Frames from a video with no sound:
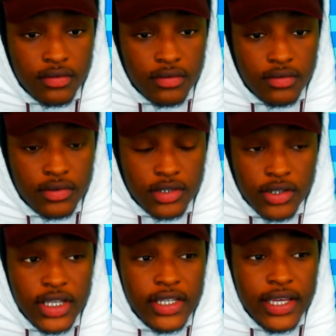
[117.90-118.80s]
So
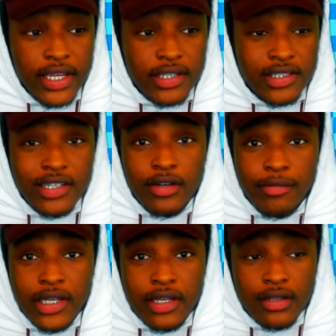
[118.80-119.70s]
he dead as hell,
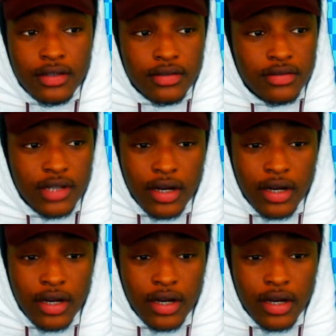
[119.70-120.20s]
man. Sorry. As the